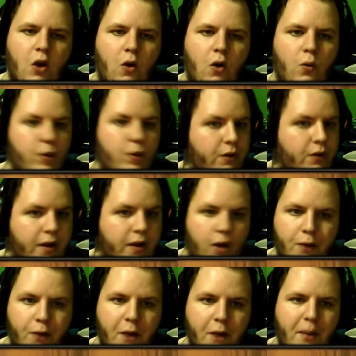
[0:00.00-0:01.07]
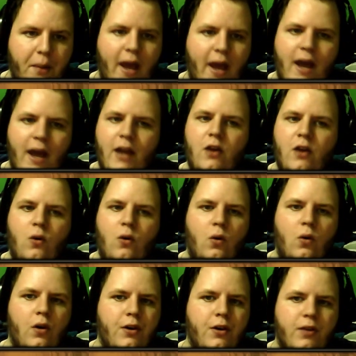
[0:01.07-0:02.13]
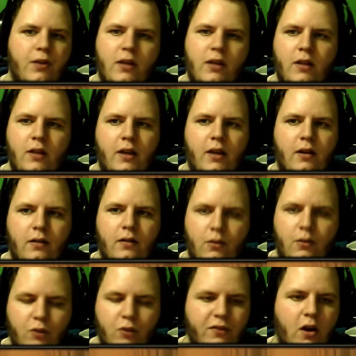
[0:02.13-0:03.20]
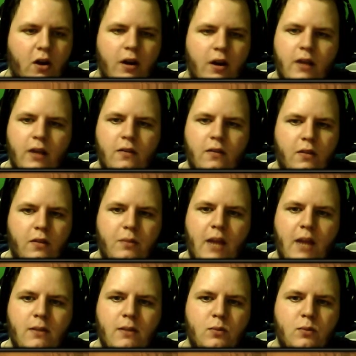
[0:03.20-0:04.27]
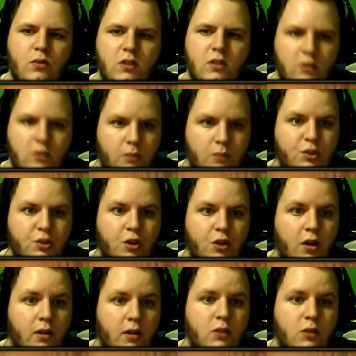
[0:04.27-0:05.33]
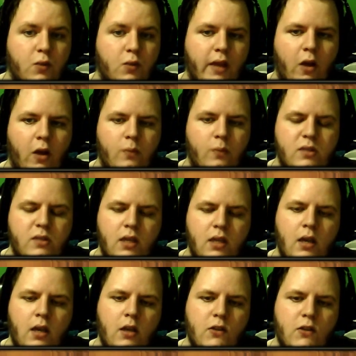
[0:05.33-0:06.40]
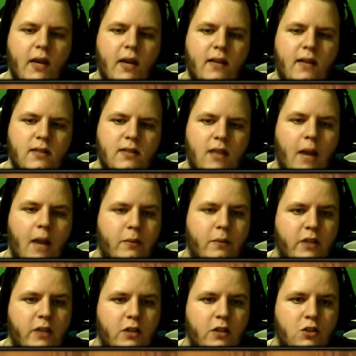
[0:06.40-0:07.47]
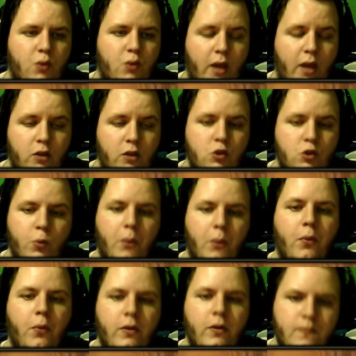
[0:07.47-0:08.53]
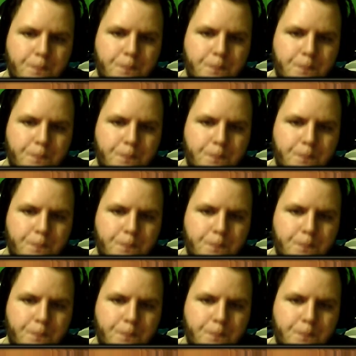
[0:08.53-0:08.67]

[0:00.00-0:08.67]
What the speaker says: when you're in a rare pack or you're killing a Rift Guardian, the damage boost is absurd, and this really helps. So getting this as high a percentage as you can is super important.